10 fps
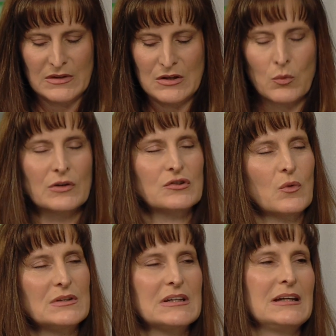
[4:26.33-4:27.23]
she worked
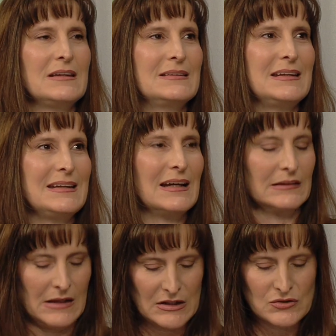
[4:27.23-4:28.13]
towards getting the
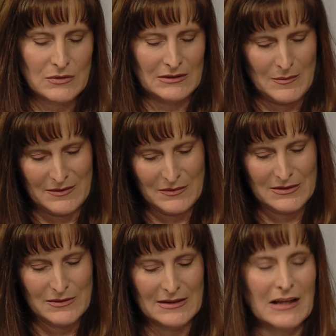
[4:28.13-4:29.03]
electric
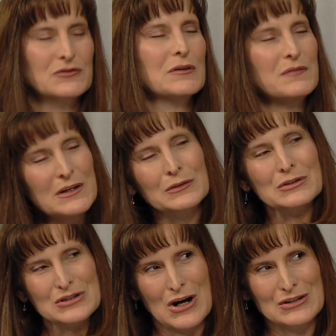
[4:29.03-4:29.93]
vehicle
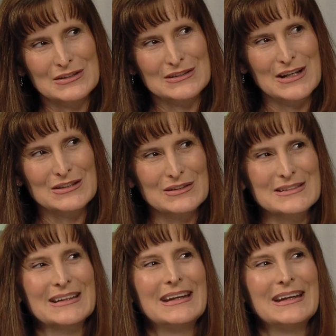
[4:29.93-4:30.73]
charging stations.